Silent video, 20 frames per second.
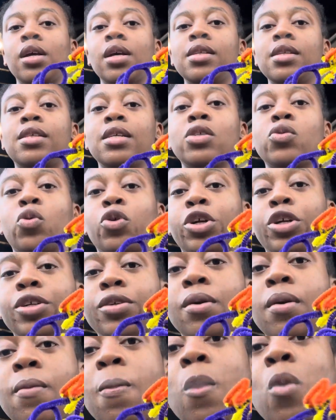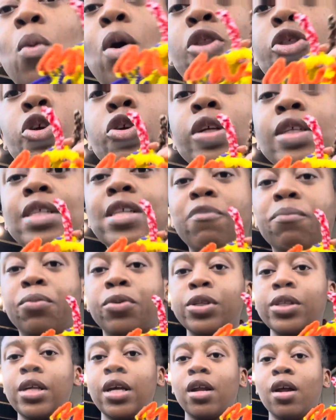disordered, while
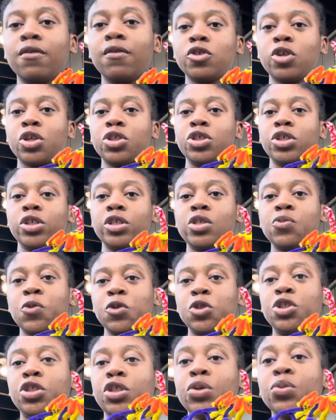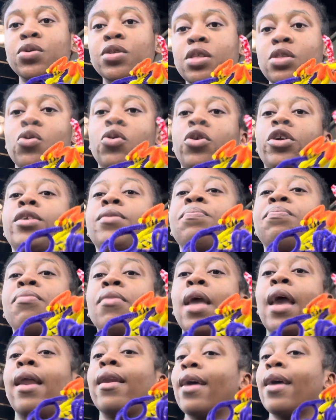37% of structures switch 2 is disordered,
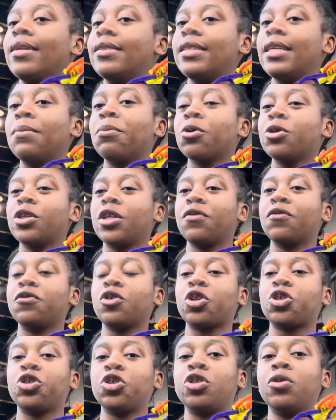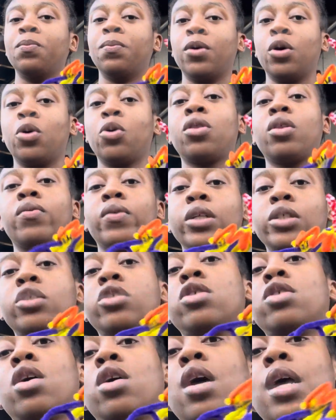and 19% of structures both
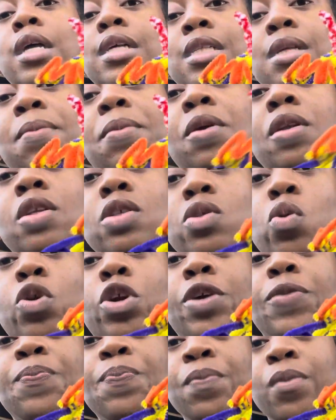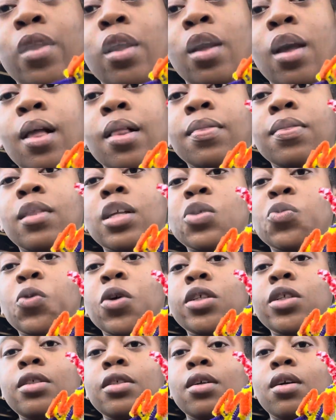regions exhibit disorder. The
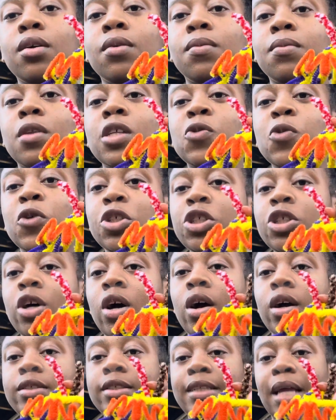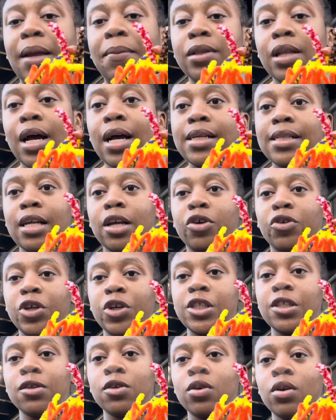switches are stabilized in
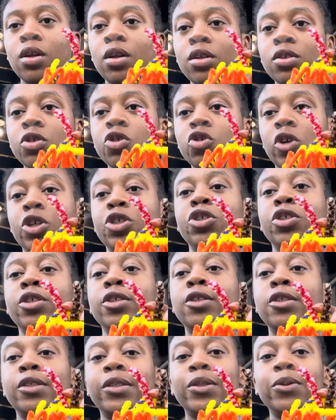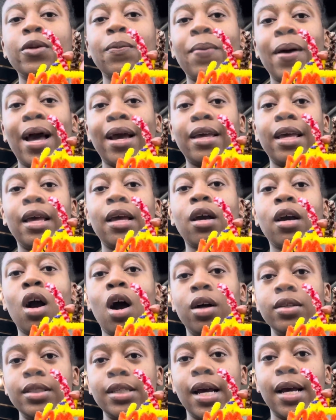crystal structures due to packing
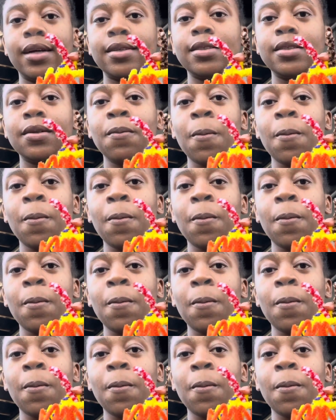contacts,